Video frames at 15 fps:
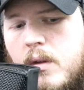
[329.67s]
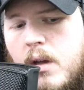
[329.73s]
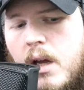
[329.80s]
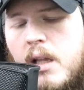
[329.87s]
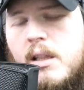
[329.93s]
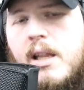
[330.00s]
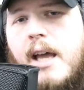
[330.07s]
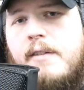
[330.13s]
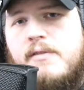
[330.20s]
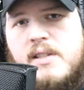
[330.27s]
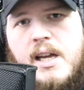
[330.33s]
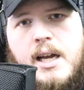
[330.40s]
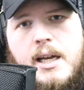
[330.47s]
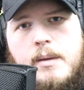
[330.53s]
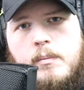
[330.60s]

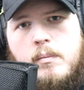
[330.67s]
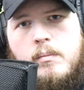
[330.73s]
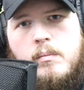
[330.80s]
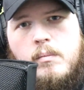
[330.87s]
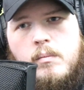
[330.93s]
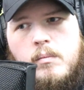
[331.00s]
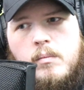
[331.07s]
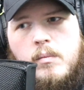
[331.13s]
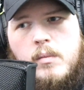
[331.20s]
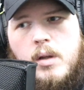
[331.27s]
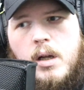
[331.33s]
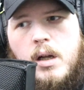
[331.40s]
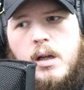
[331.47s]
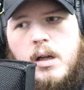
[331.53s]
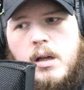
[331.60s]
lifetime
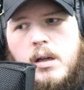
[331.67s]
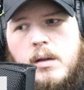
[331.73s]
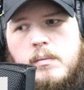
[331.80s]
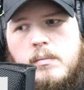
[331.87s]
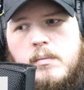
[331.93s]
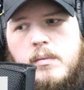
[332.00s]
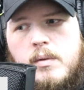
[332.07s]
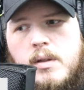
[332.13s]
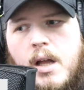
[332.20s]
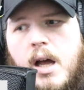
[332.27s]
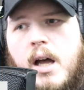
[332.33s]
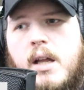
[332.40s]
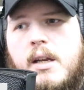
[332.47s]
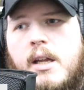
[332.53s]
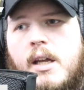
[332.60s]

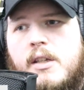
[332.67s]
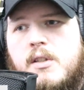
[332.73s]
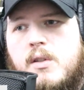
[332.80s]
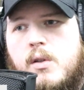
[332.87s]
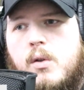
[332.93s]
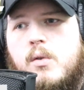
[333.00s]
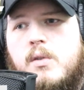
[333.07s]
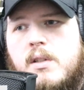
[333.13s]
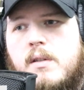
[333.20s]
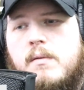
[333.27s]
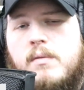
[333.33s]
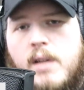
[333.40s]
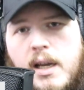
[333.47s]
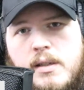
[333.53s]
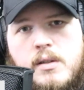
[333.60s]

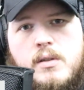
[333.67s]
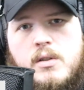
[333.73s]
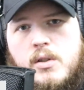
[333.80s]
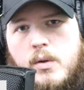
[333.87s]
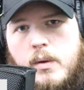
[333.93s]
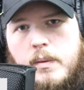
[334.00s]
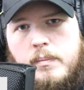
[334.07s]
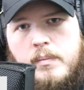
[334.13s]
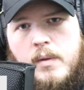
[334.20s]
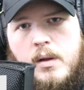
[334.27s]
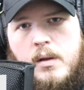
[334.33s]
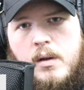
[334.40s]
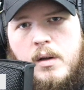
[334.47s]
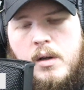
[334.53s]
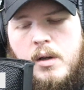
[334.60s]
non-exclusive license to it,
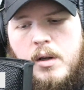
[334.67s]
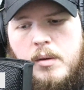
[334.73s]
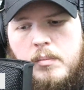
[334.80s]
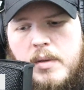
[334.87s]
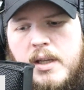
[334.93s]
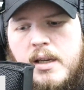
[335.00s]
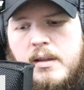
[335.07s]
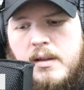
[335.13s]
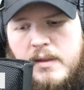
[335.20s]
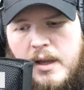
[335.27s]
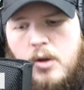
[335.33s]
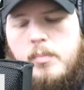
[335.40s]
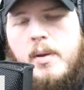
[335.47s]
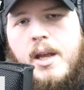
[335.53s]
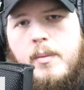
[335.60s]
meaning that
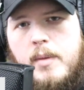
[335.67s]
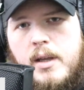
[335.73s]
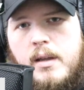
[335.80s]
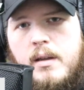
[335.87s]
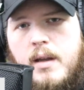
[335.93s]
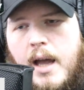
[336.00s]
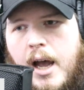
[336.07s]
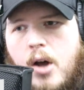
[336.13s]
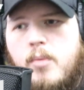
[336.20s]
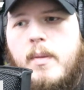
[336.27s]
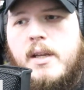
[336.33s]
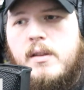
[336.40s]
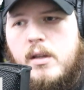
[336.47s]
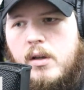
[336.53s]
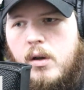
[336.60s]
they would pay me, I would
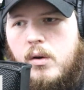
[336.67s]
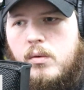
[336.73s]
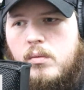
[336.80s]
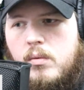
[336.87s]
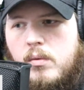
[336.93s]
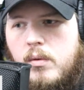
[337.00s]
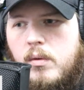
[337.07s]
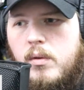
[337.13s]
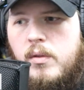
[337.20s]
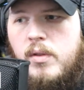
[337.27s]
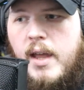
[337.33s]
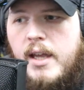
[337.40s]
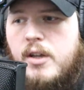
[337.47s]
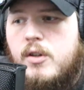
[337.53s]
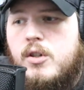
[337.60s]
make the code,
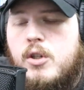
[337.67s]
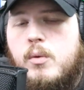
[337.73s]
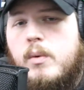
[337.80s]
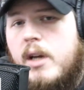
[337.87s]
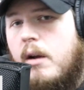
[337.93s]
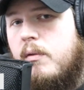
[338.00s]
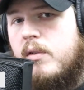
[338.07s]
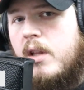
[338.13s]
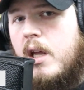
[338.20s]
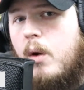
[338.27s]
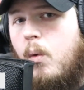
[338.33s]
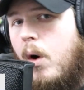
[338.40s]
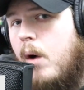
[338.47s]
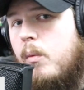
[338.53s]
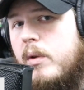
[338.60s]
they could do whatever they
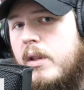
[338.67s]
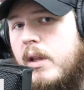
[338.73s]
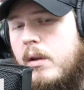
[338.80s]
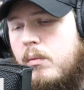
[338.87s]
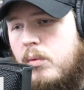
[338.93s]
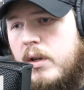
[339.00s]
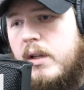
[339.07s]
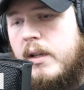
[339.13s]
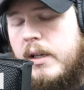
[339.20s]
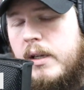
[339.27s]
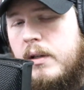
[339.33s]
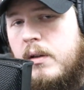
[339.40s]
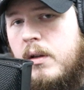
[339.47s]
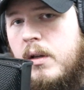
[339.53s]
want with it, really,